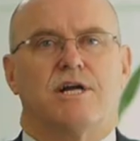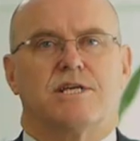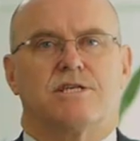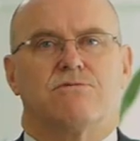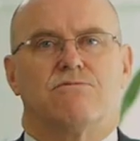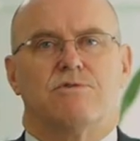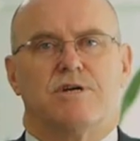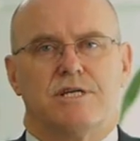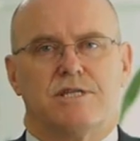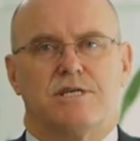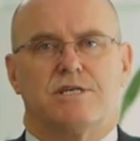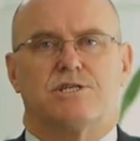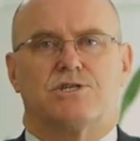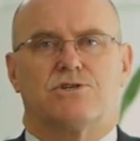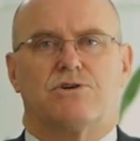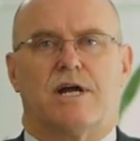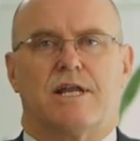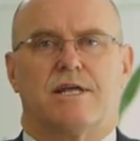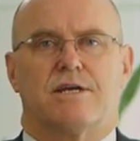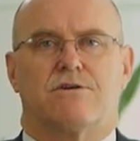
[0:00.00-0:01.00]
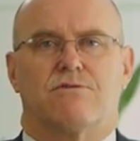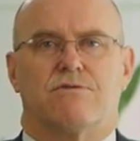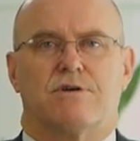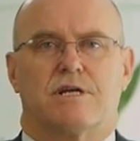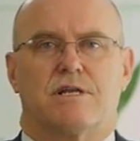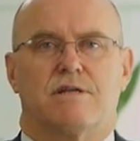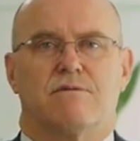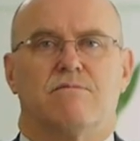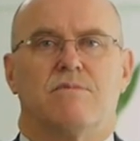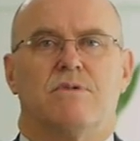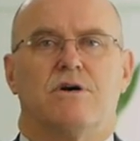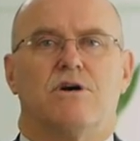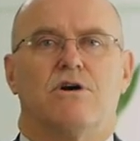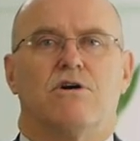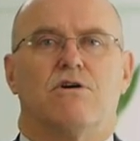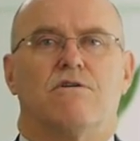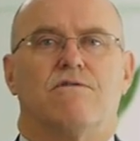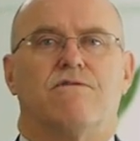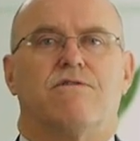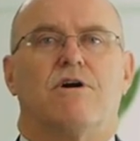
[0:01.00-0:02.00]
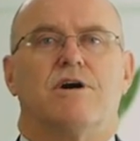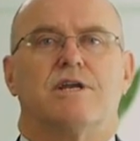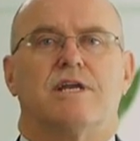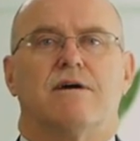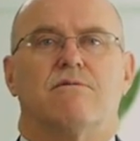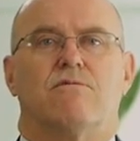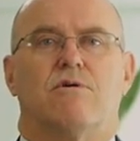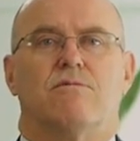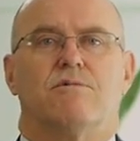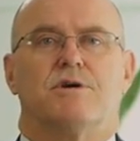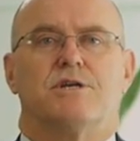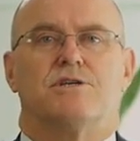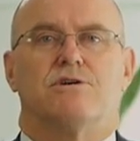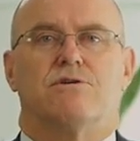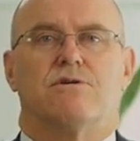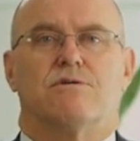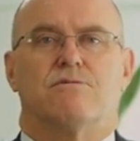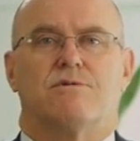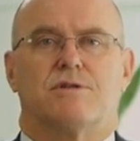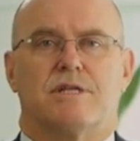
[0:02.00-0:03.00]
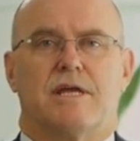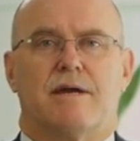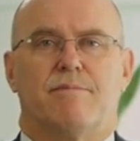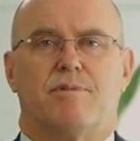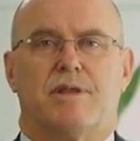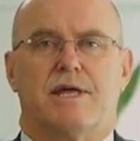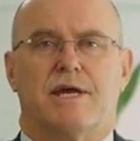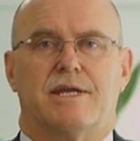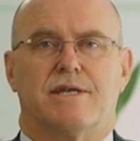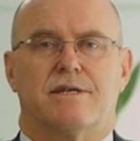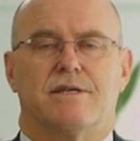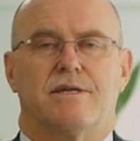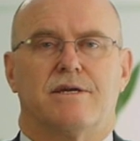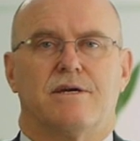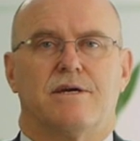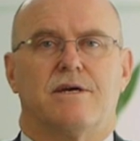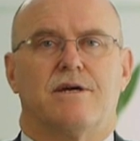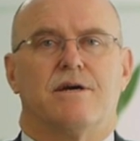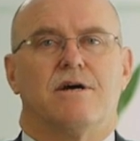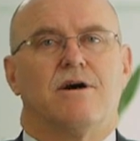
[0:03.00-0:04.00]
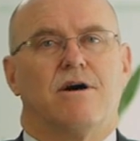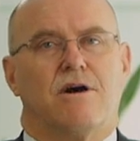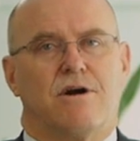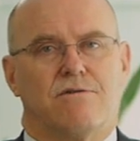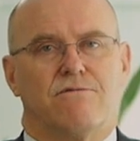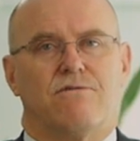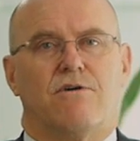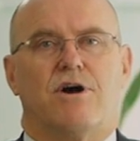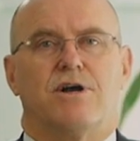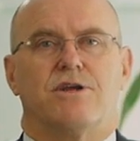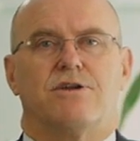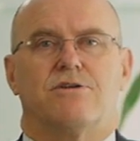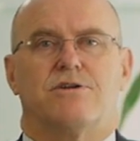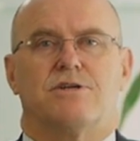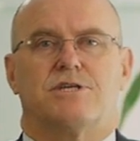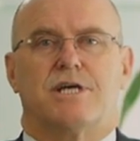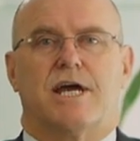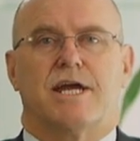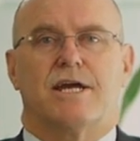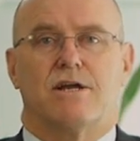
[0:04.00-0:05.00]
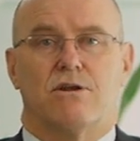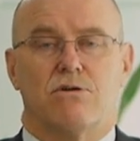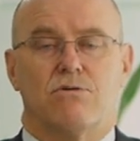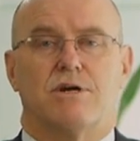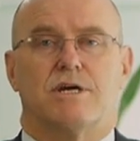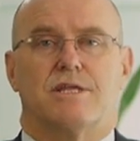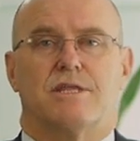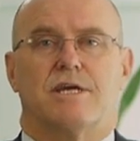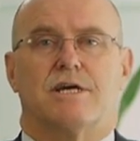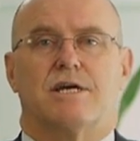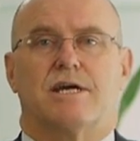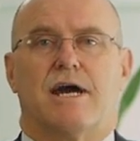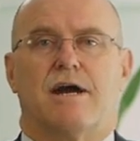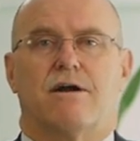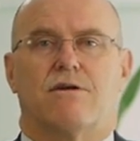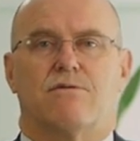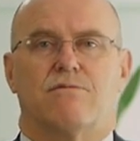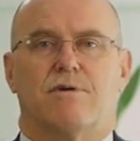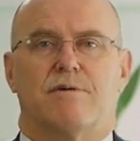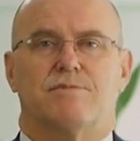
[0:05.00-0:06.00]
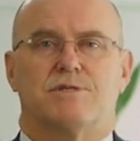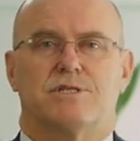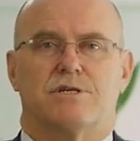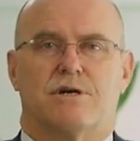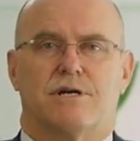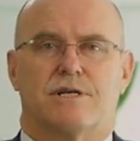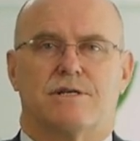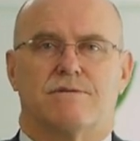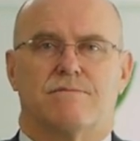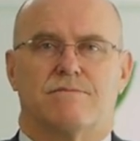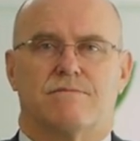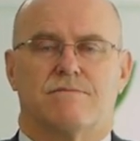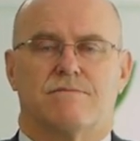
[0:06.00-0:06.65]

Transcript: like to read the Australian curriculum or find out what we're doing with NAPLAN, I invite you to take a look at the ACARA website.